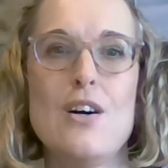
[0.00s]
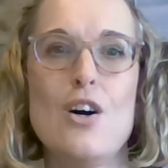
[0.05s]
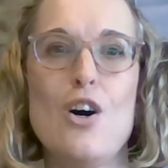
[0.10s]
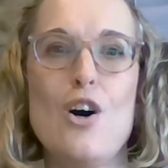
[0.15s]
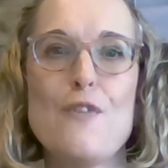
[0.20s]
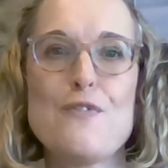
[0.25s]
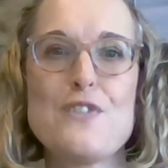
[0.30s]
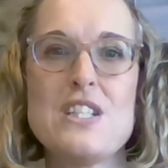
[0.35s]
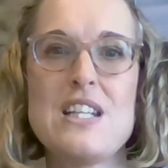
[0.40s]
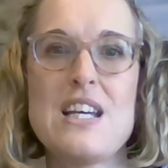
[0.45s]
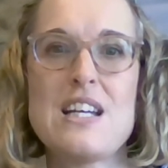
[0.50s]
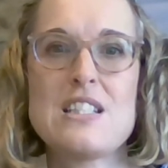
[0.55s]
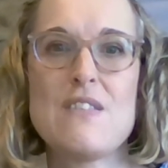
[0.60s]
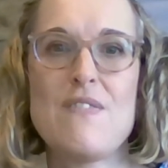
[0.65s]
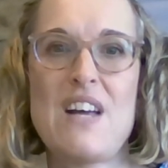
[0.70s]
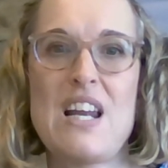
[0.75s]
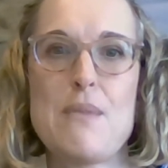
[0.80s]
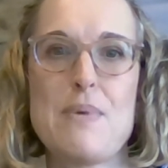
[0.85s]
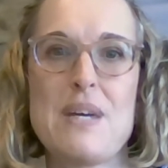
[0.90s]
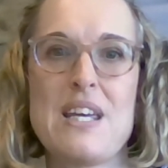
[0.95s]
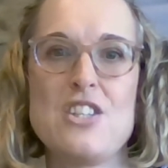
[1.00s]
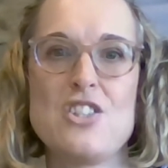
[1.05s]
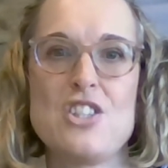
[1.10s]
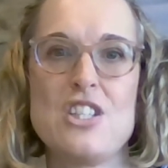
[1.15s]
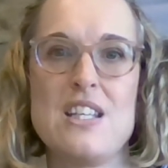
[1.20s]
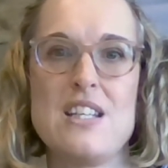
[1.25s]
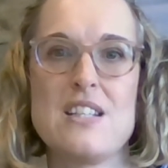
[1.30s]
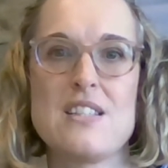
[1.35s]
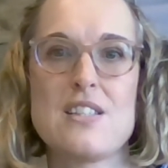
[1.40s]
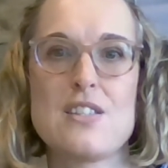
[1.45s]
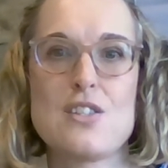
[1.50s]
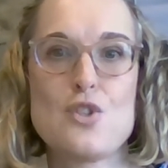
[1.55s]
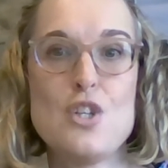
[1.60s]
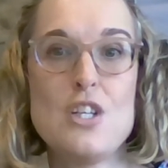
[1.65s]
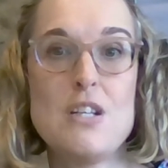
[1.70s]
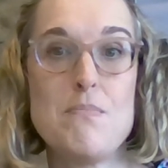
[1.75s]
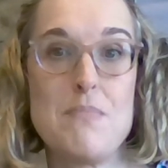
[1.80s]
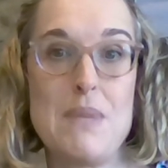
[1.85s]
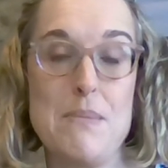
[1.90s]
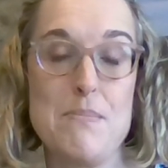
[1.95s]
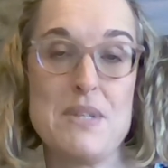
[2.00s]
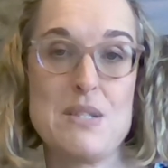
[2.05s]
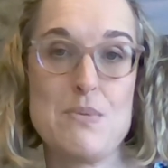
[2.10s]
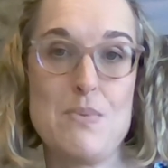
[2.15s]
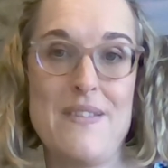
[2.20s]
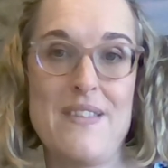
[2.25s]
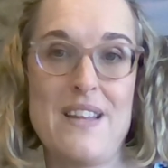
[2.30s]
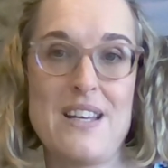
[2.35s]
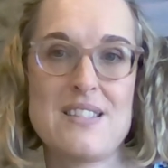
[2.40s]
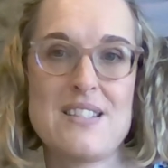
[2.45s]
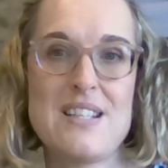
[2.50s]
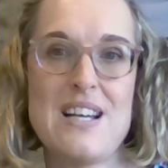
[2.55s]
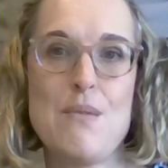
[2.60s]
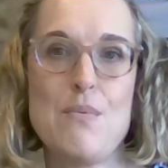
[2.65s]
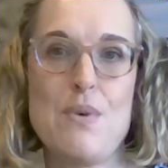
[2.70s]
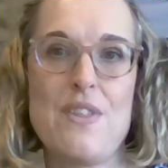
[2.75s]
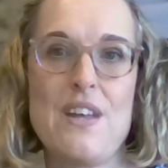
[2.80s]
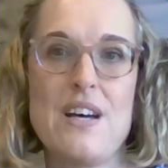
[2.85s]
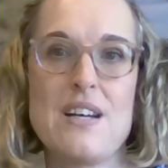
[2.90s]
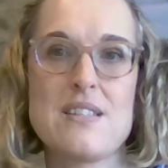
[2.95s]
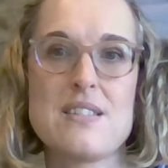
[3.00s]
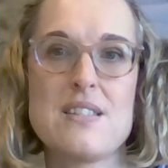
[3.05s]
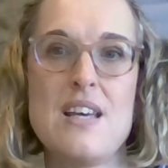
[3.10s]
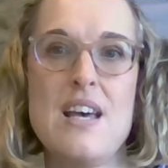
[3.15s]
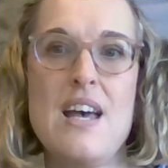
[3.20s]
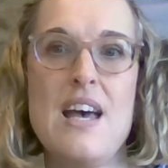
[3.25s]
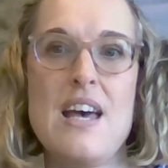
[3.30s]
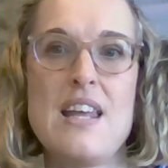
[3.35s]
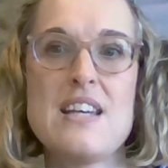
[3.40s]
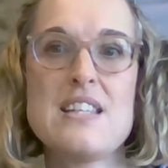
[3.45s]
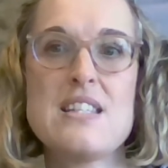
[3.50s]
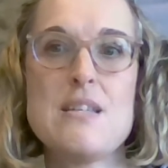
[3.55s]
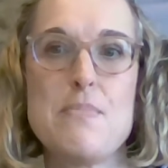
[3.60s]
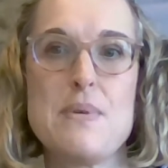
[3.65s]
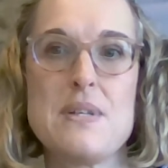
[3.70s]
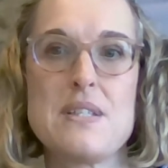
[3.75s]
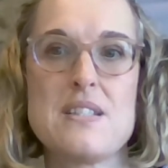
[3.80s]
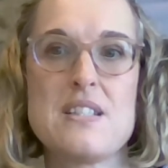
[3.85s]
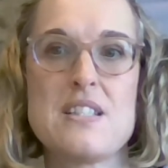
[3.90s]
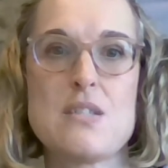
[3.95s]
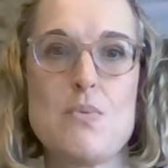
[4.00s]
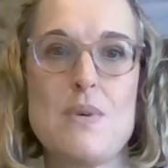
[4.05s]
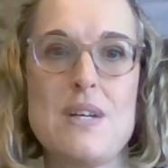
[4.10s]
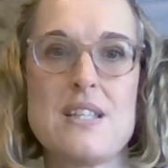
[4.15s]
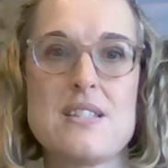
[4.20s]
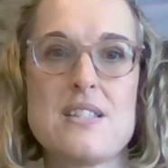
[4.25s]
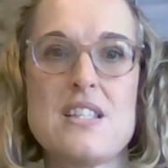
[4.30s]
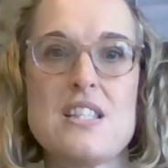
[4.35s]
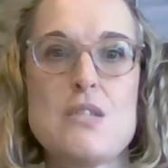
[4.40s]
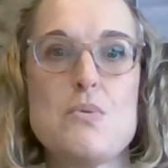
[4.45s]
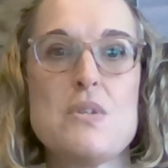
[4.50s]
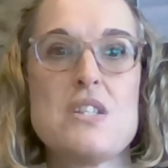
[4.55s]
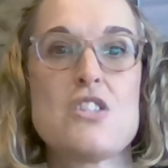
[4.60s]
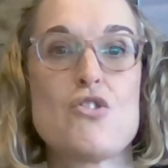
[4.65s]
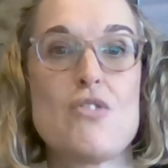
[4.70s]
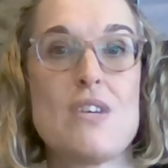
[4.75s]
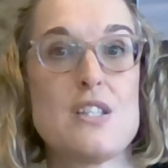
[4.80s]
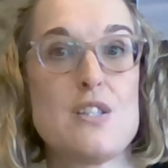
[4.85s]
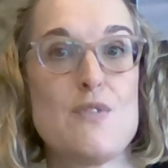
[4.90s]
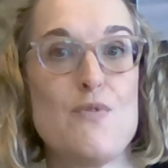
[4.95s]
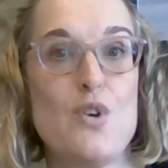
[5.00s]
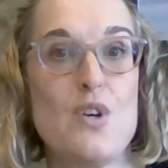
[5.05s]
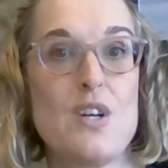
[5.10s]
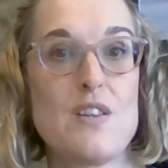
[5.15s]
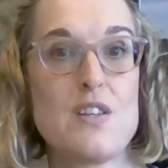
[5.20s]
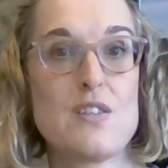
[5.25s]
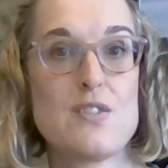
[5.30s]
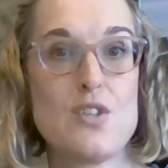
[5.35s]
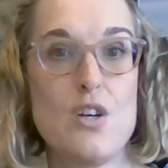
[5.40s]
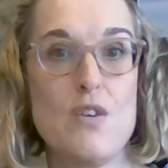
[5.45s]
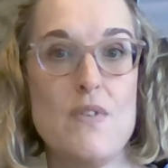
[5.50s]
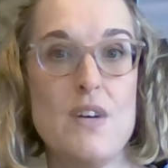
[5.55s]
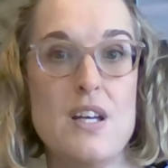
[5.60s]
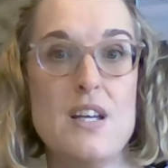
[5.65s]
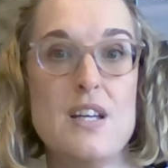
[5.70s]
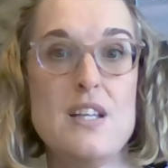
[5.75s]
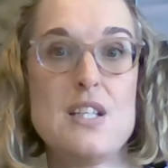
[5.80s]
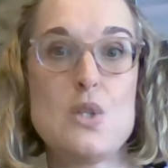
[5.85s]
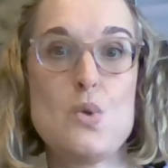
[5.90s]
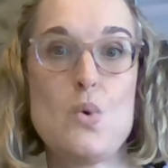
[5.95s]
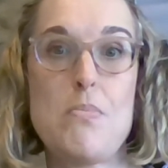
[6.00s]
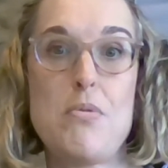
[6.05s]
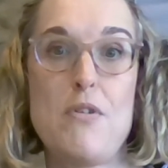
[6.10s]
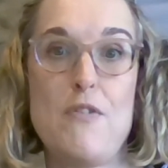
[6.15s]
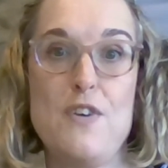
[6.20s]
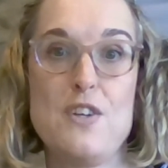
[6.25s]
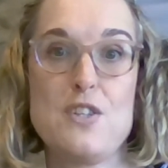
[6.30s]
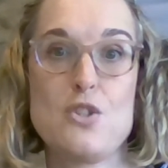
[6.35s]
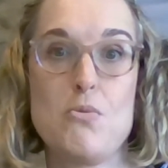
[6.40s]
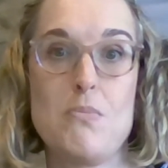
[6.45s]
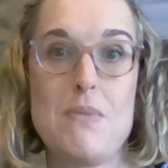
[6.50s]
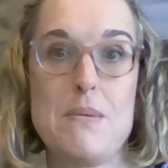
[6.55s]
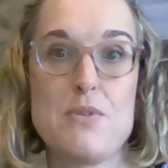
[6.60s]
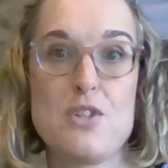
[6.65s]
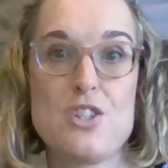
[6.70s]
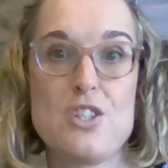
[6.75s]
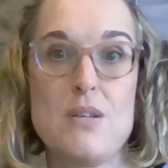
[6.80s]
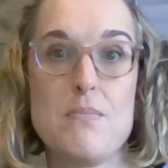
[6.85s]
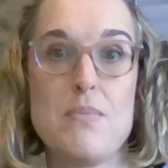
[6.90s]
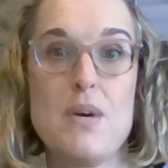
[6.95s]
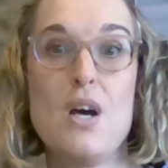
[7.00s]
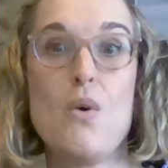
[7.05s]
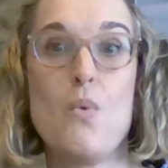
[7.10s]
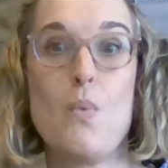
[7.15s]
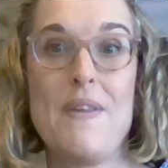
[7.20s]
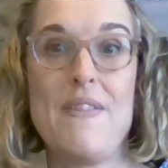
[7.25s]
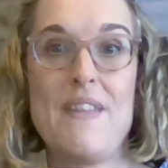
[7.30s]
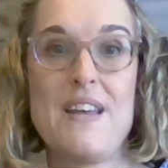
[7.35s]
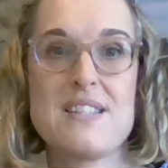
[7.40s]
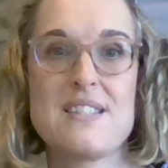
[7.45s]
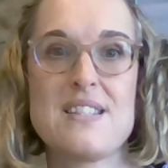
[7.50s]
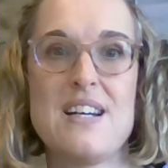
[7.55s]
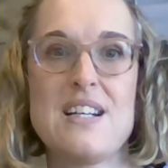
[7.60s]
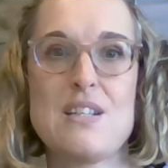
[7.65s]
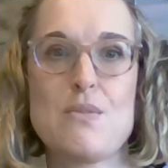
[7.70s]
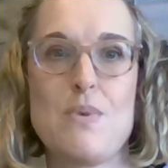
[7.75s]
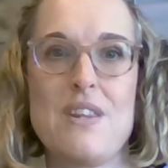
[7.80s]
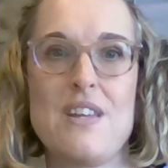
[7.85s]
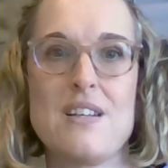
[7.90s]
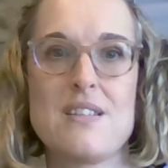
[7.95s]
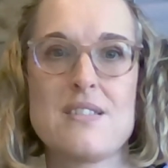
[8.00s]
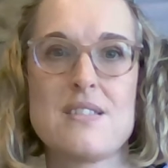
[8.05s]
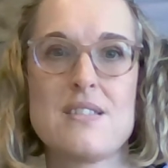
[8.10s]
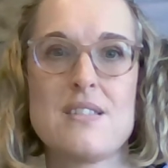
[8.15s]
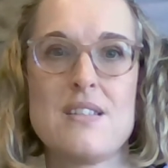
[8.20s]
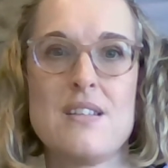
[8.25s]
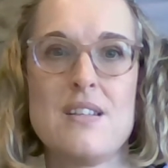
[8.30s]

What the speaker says: Often our developing engineers are student members when they start with us, and as a business we assist with transferring this over into a professional membership when they start with us.